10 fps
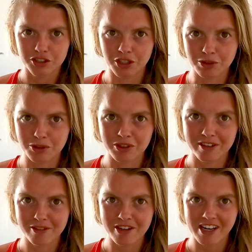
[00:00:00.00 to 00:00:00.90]
So to
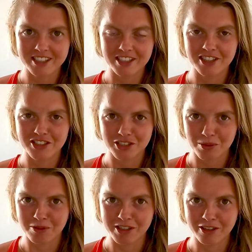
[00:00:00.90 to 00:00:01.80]
give you guys a
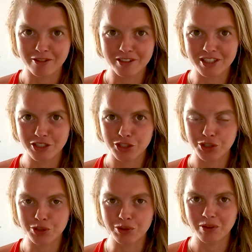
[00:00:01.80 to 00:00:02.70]
summary of this
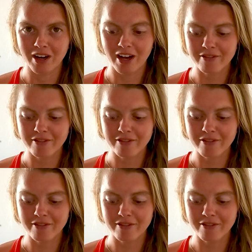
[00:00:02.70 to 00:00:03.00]
shoe,